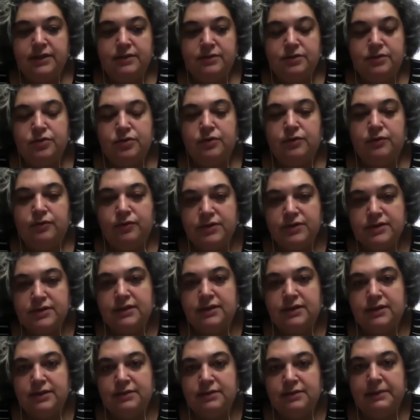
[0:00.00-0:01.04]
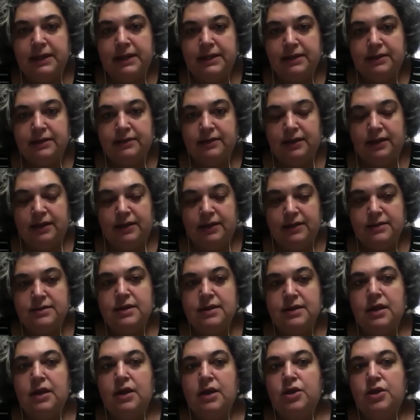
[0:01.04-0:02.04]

doing physically demanding things.